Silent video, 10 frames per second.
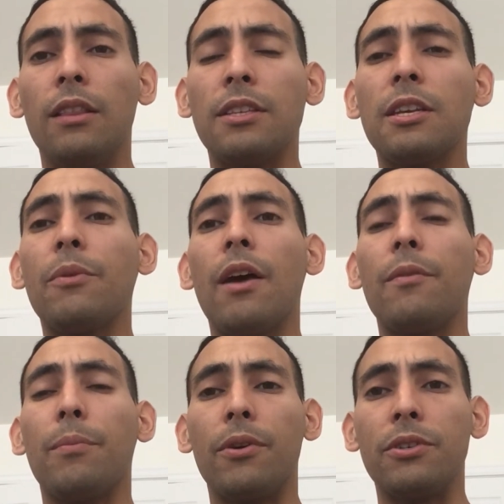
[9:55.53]
Let's say we have a
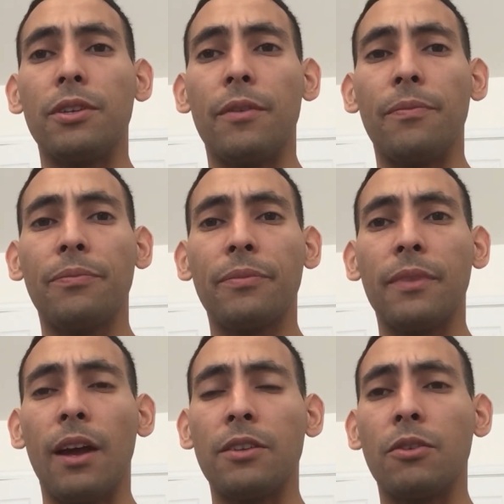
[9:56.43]
person
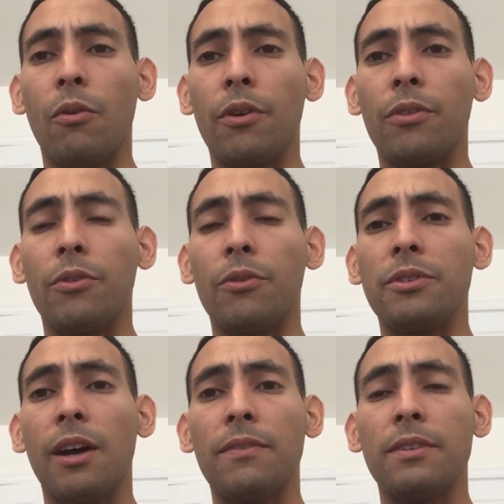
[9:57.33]
that is going through a
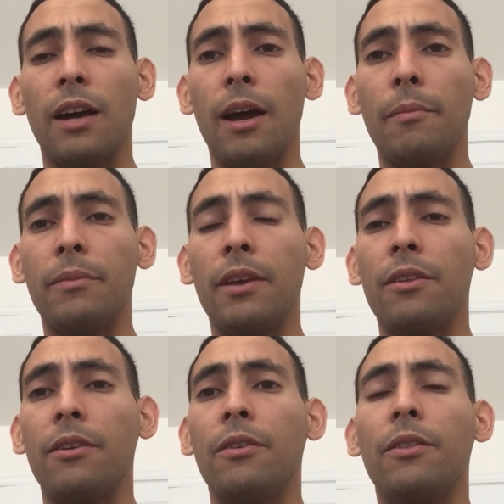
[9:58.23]
tough time.
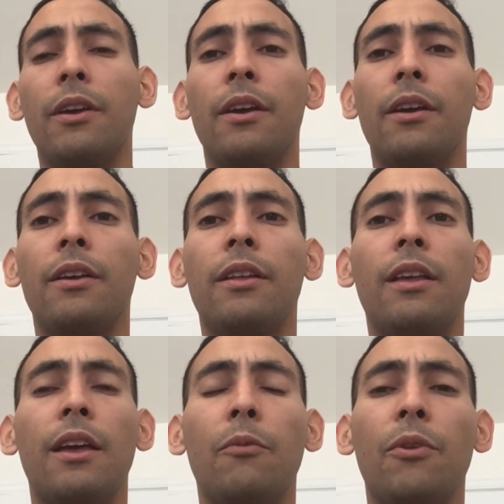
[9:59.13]
Either they
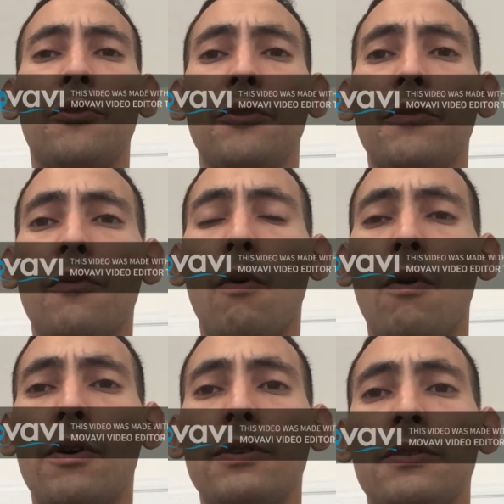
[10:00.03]
went through
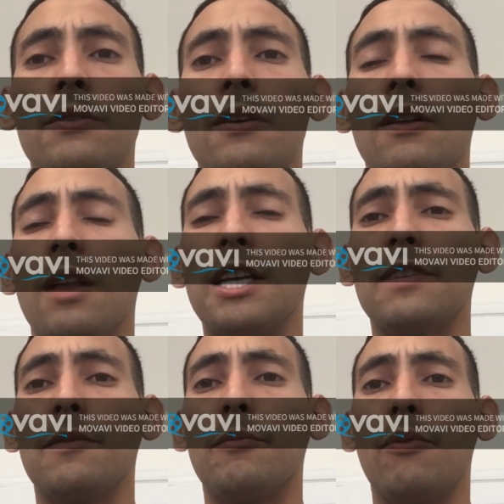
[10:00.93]
divorce, a loss
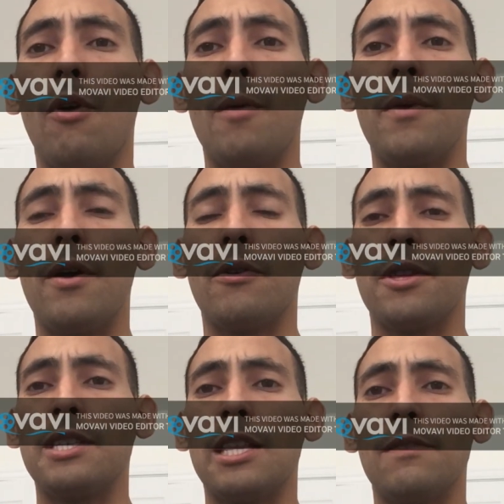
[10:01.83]
of employment, or the
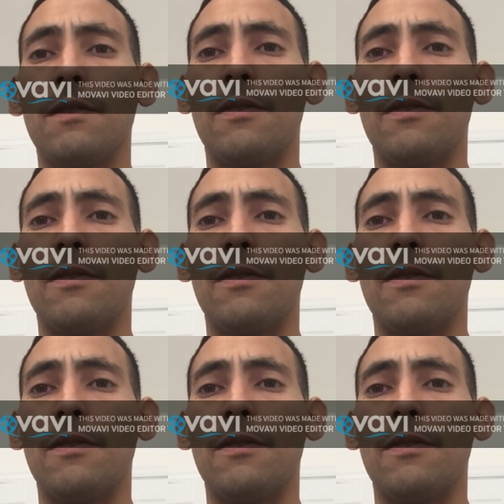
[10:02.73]
death of a